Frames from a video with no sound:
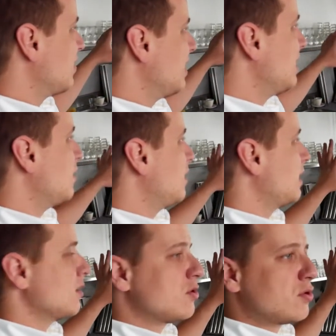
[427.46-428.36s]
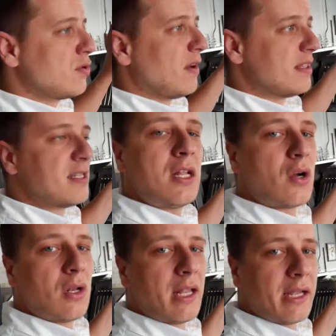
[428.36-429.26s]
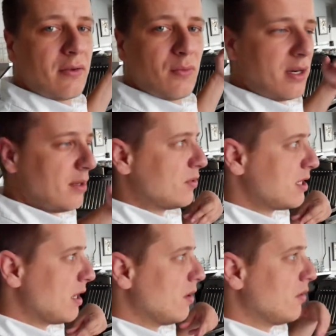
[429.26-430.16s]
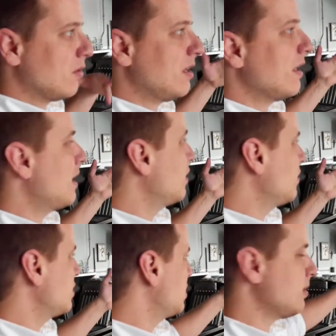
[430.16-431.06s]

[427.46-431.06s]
right now like a souvladzidiko, like where they sell hieratico actually,